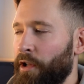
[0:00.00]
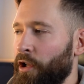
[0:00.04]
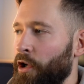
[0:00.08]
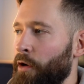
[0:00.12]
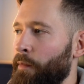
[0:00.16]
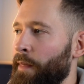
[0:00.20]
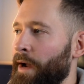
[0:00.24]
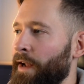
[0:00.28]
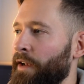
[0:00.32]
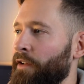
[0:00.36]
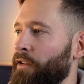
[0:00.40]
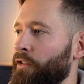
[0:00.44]
below
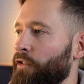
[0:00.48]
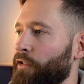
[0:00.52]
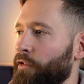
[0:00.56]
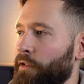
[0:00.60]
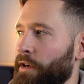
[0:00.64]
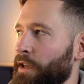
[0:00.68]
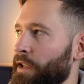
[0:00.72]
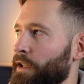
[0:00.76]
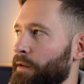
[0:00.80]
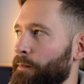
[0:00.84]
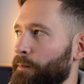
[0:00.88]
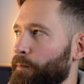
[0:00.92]
minus
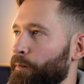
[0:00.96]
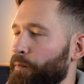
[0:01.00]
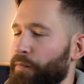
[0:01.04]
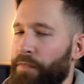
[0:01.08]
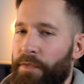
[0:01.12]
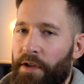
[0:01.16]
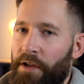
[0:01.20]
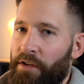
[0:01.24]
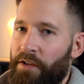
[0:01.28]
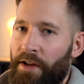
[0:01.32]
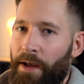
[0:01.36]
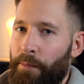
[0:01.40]
three,
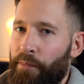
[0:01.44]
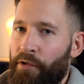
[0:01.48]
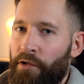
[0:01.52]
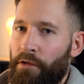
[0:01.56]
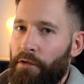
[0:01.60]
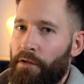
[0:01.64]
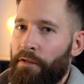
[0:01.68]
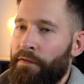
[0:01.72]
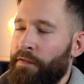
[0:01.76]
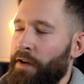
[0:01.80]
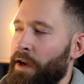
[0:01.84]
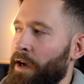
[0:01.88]
it's
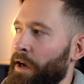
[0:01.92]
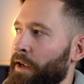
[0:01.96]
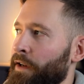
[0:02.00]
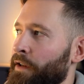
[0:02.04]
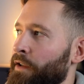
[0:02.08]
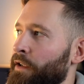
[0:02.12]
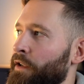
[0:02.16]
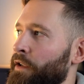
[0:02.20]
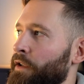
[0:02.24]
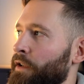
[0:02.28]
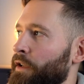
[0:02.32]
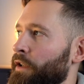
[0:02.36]
absolutely
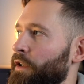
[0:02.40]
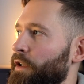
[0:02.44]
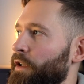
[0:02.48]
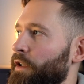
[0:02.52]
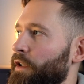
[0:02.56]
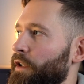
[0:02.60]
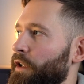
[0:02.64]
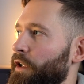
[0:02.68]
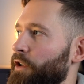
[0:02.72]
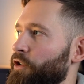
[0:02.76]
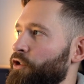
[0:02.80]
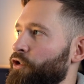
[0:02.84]
fine.
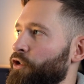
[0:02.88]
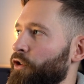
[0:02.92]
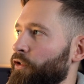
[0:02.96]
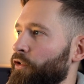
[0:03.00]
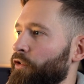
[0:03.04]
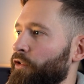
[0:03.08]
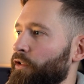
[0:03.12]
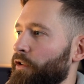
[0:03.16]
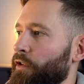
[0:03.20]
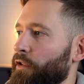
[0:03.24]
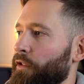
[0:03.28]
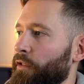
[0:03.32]
It's
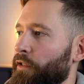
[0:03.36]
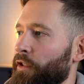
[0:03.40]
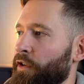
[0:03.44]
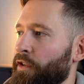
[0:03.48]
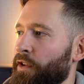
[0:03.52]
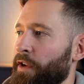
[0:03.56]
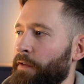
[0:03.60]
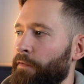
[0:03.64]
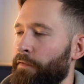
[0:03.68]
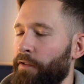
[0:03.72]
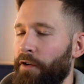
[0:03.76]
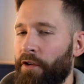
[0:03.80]
just the
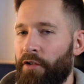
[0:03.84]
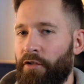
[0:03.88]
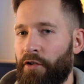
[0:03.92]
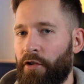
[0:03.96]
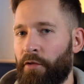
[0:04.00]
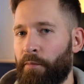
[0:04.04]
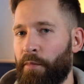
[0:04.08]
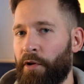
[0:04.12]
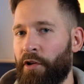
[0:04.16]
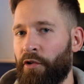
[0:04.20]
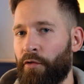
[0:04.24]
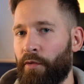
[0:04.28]

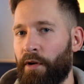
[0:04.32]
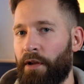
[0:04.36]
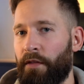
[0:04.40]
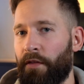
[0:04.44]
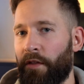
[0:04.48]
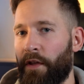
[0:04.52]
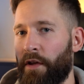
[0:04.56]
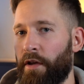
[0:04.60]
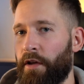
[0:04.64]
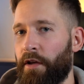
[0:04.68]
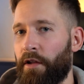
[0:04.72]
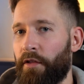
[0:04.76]
differences
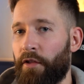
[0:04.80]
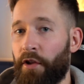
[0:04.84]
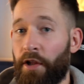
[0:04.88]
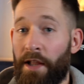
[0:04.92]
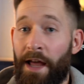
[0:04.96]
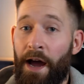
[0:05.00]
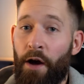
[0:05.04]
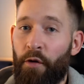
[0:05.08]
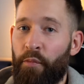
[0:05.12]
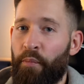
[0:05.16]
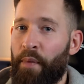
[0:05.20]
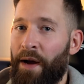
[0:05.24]
between the, the
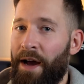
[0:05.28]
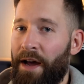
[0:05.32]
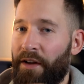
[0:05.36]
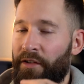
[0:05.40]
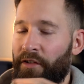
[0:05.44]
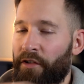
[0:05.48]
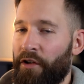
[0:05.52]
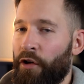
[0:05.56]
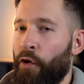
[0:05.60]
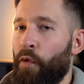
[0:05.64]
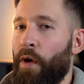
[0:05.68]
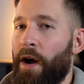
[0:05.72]
loud
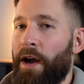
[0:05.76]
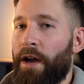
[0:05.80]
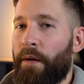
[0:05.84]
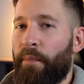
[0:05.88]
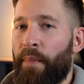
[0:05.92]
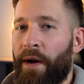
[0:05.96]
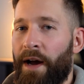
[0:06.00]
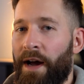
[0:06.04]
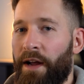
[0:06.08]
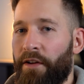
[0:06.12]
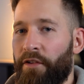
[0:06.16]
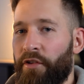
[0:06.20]
parts and the
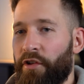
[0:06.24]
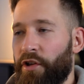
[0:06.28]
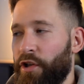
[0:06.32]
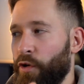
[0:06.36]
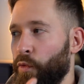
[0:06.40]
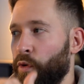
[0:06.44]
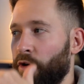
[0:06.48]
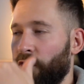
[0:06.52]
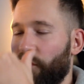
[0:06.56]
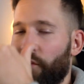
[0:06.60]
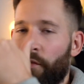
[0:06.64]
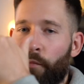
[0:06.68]
quiet parts that
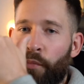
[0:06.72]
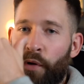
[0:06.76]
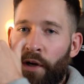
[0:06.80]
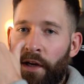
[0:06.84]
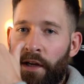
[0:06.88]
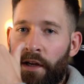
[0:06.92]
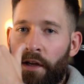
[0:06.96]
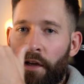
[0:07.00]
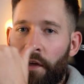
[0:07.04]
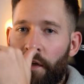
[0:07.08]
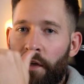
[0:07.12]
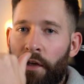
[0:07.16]
you want to
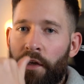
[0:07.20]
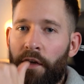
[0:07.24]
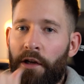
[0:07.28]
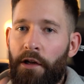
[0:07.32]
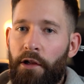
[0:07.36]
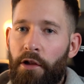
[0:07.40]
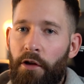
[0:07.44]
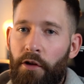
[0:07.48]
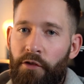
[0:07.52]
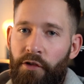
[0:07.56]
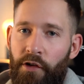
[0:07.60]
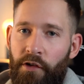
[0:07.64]
bring
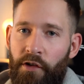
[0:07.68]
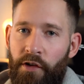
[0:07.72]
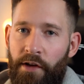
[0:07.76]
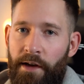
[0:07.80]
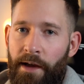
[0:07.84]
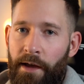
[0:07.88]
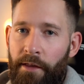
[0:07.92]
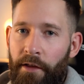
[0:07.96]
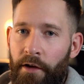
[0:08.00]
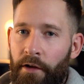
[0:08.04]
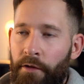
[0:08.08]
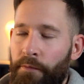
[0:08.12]
closer
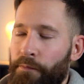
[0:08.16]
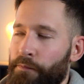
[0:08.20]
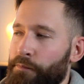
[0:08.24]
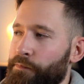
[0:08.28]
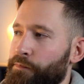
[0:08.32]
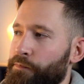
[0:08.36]
together.